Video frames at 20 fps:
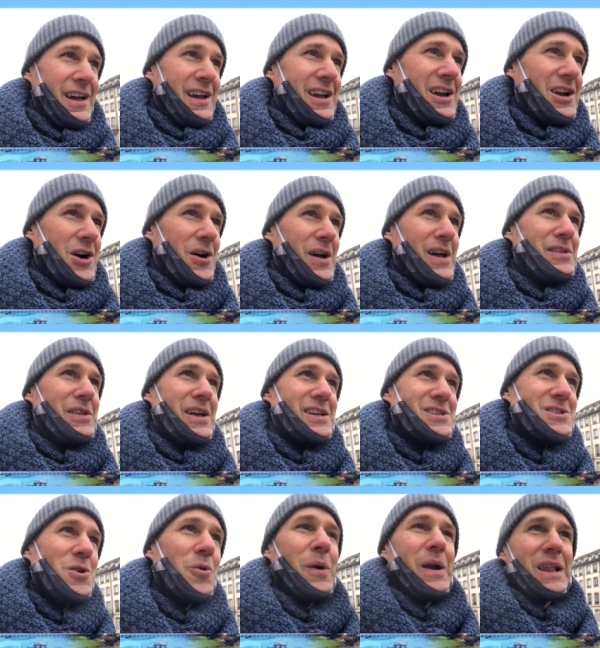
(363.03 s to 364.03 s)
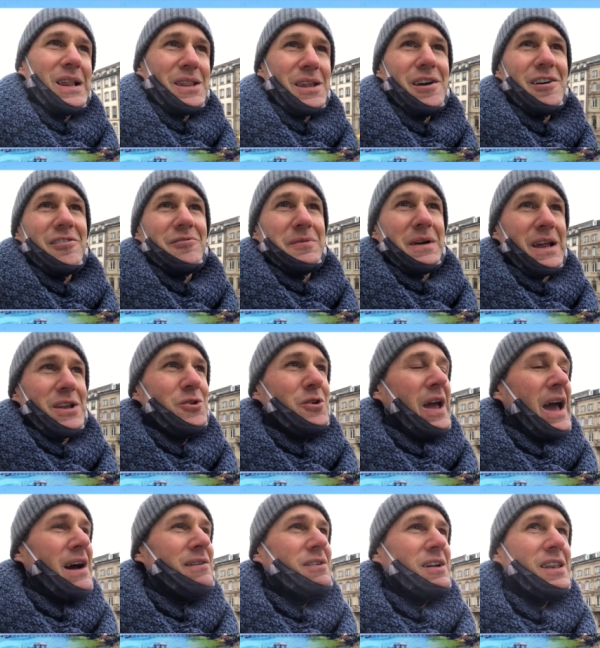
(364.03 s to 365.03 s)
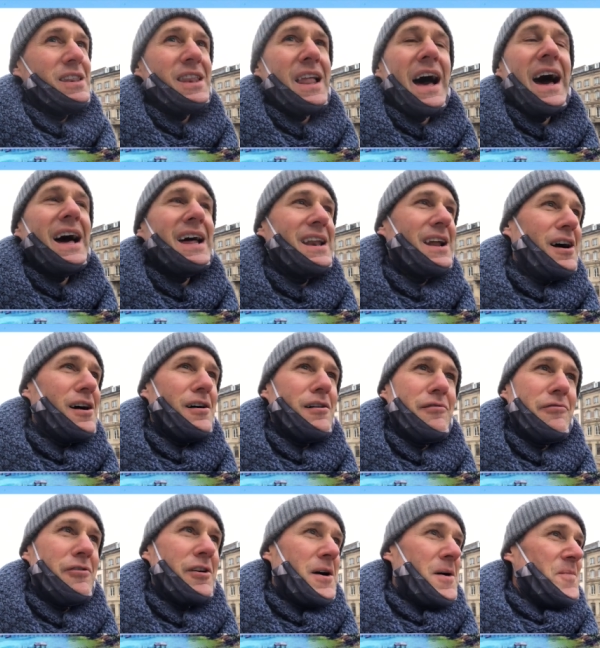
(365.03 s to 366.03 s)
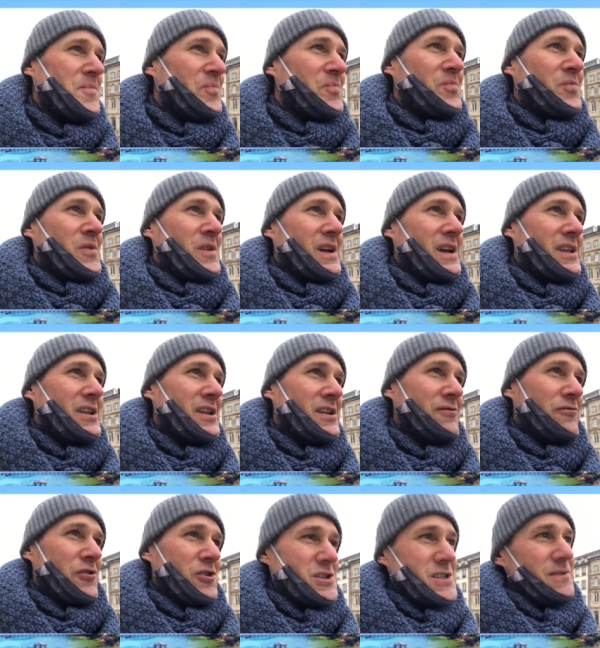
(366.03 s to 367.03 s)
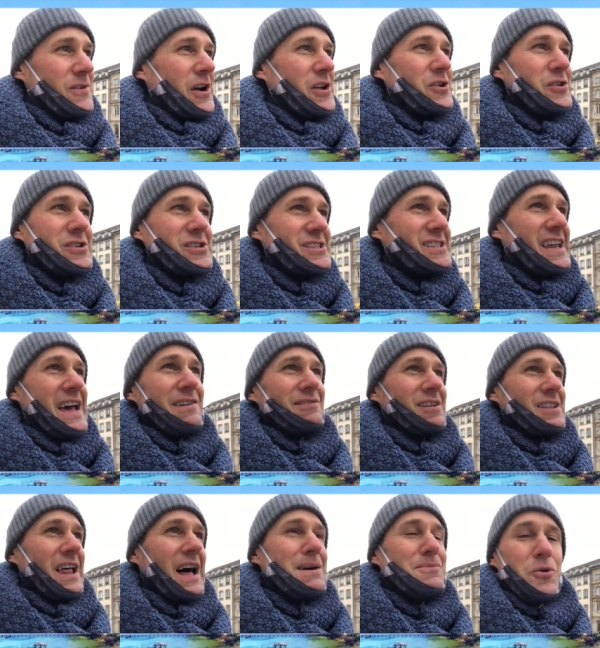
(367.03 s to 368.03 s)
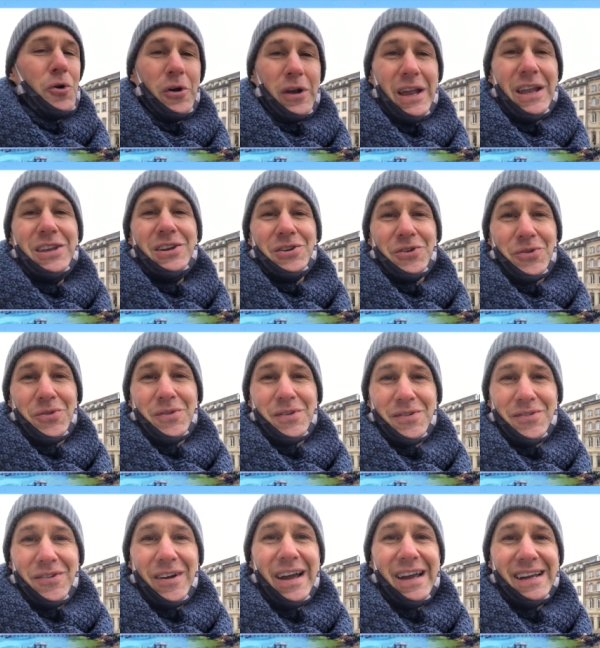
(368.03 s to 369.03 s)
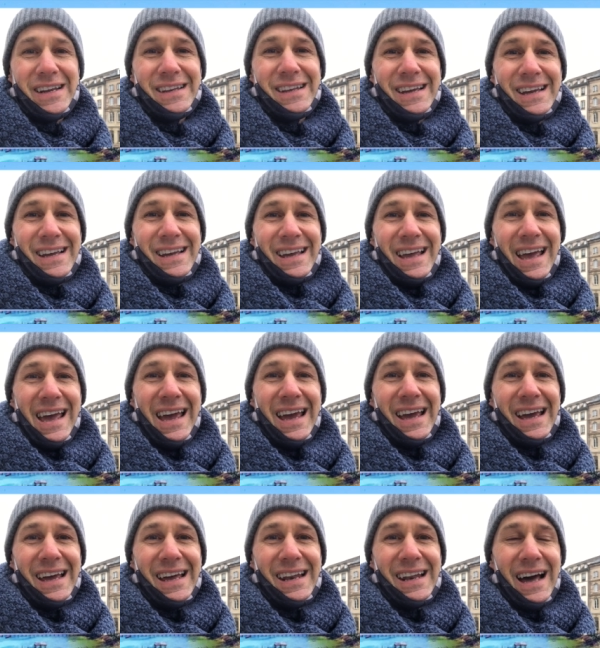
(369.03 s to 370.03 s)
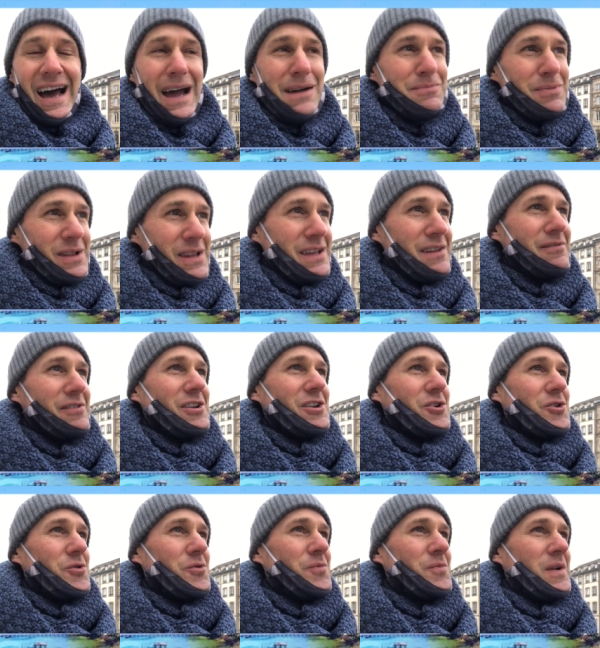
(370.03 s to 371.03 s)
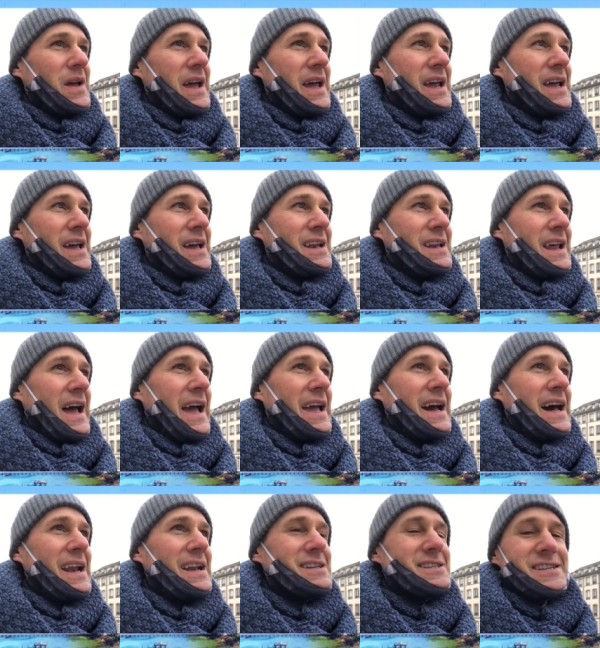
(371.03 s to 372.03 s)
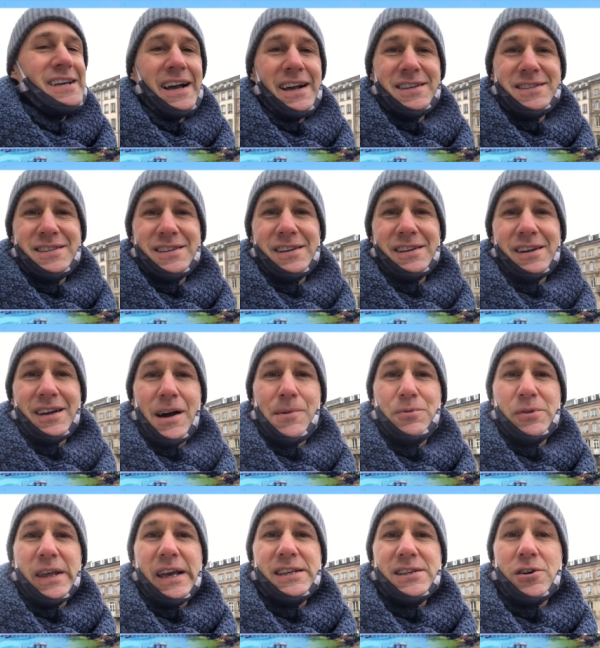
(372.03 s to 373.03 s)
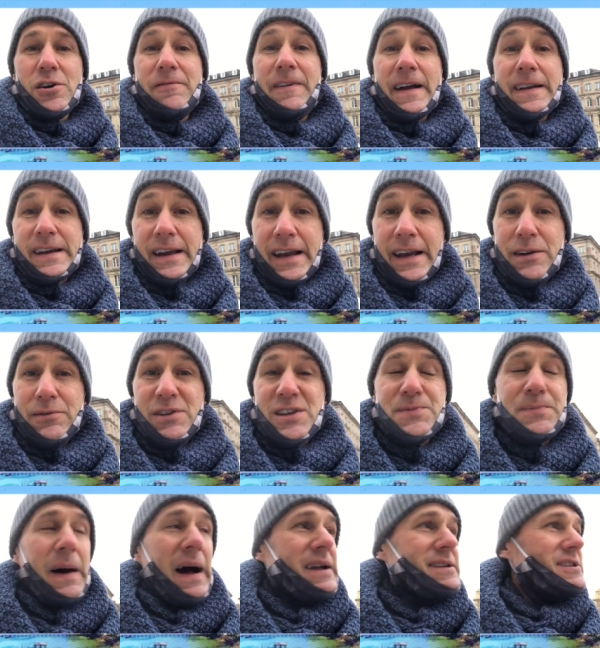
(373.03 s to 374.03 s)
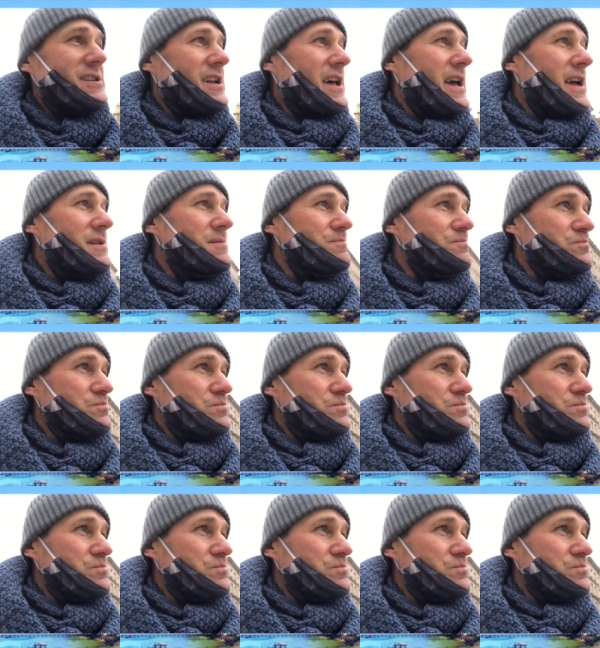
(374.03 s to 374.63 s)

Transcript: You know, that's no way to live, man. You have a lot of, first of all, you just have a lot more in you, right? And I believe in you. And I got a text a couple of days ago. In fact, I need to respond today.